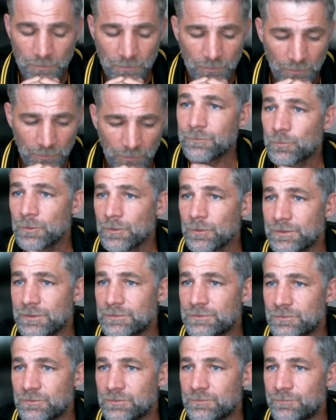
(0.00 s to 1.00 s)
I really
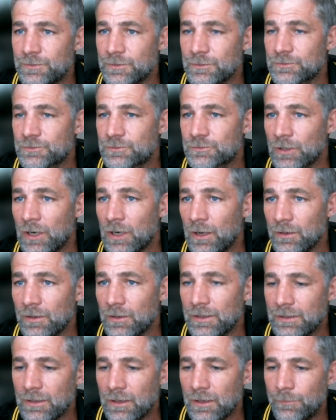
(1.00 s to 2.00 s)
feel
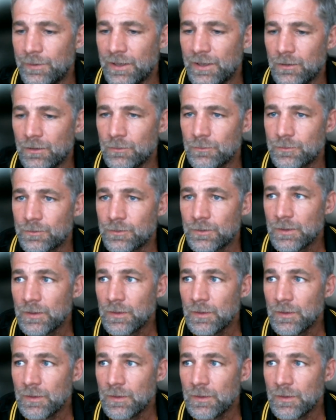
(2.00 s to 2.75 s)
strongly about